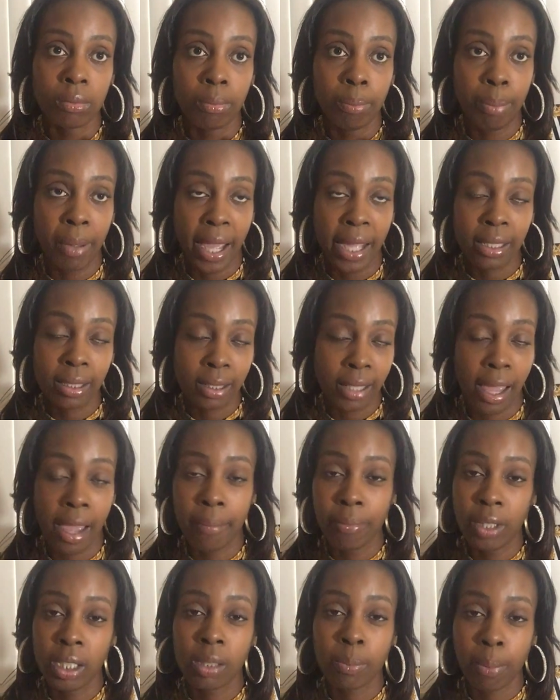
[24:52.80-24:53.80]

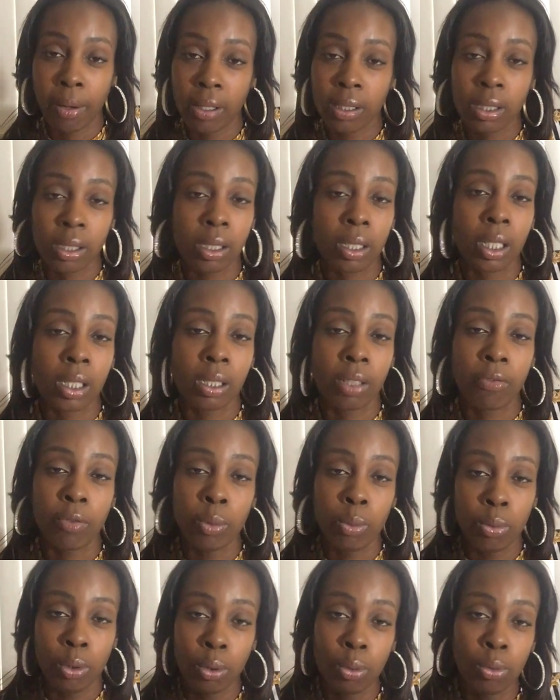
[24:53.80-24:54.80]
backstab this person, because if
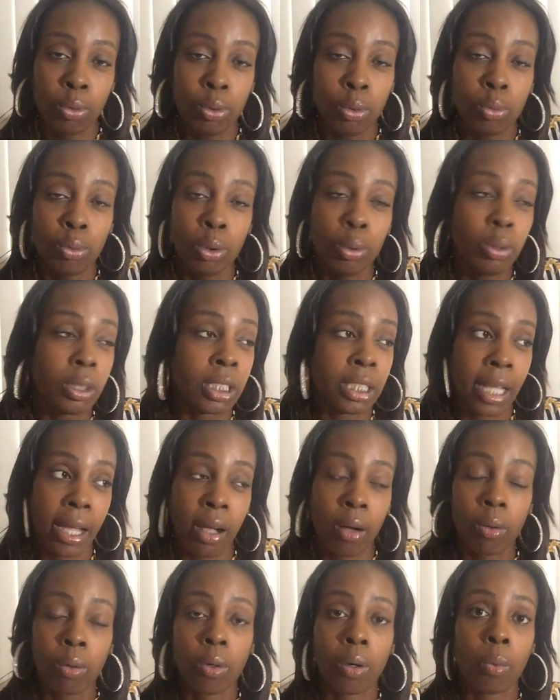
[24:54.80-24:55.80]
you do, you losing
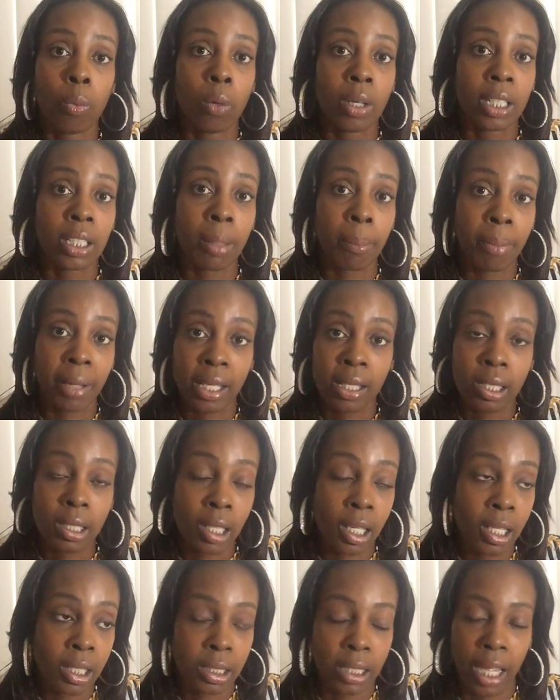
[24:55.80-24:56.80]
out on one of the best
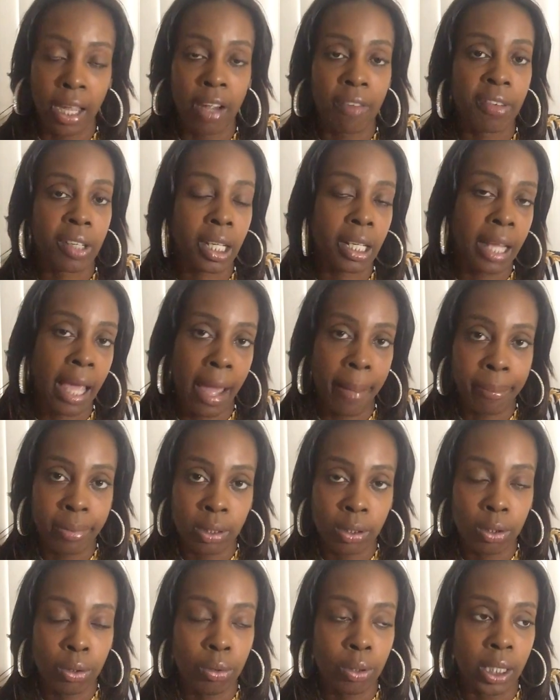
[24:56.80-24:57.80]
things that ever can
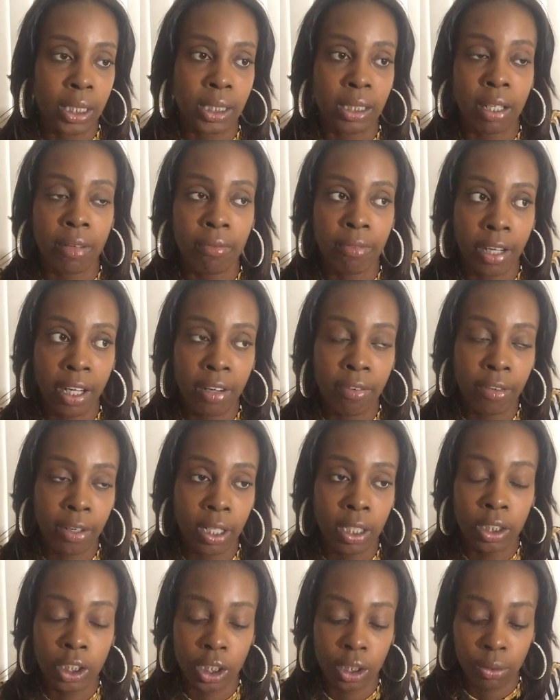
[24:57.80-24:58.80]
happen to you, because they're very,
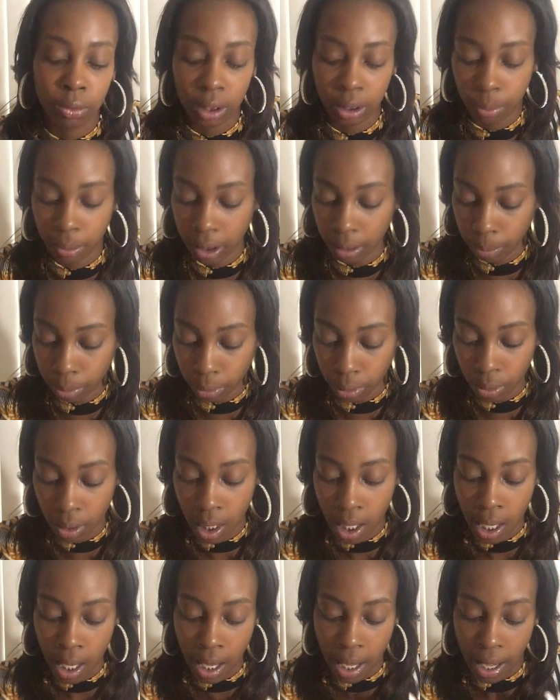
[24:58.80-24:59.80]
very generous people.
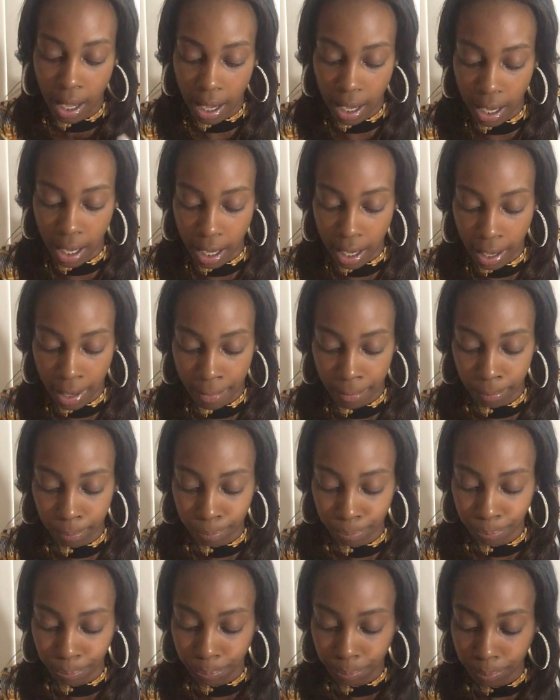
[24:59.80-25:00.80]
And
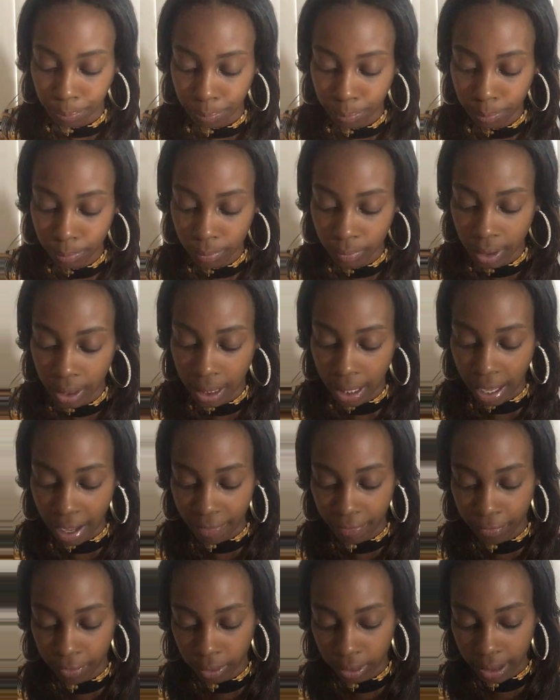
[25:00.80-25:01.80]
I
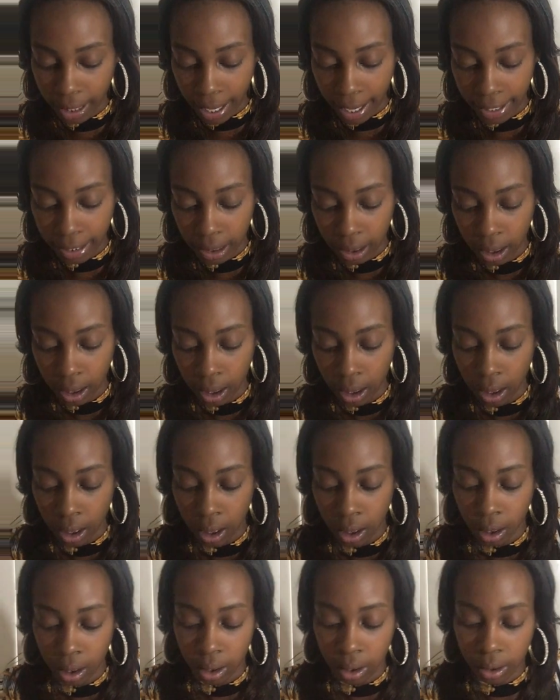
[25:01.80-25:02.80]
feel like
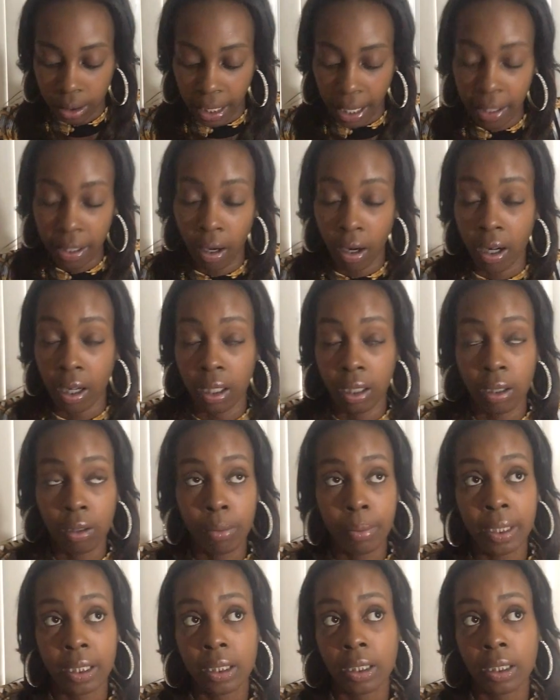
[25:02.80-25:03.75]
they are a little bit